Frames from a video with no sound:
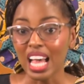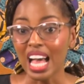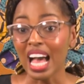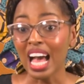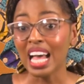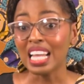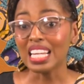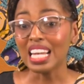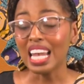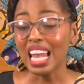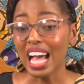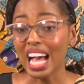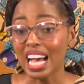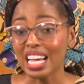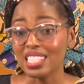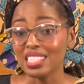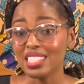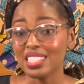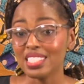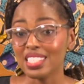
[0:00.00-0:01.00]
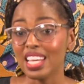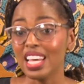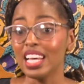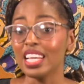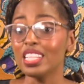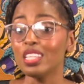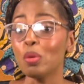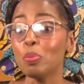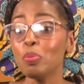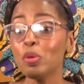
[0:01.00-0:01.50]
At last,
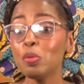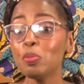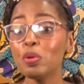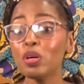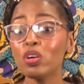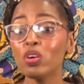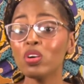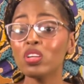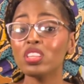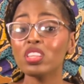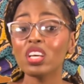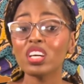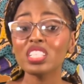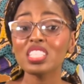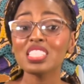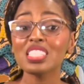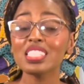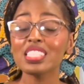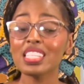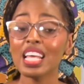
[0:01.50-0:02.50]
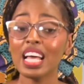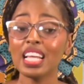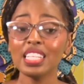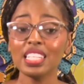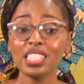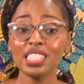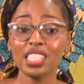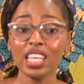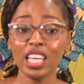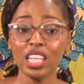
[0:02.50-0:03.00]
The people could not stand
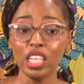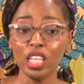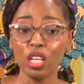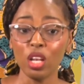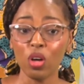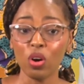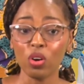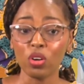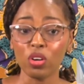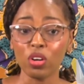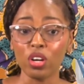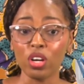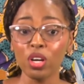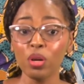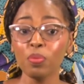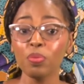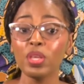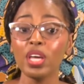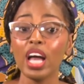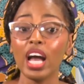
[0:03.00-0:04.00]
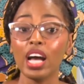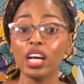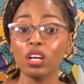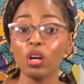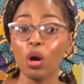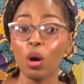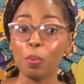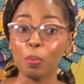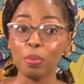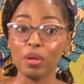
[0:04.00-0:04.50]
it any longer and
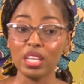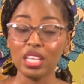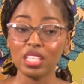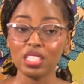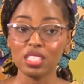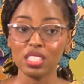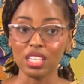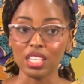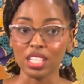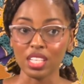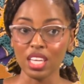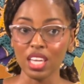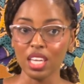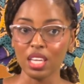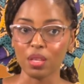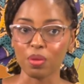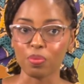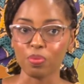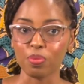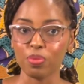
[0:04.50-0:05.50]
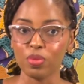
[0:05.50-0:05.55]
complained to the king.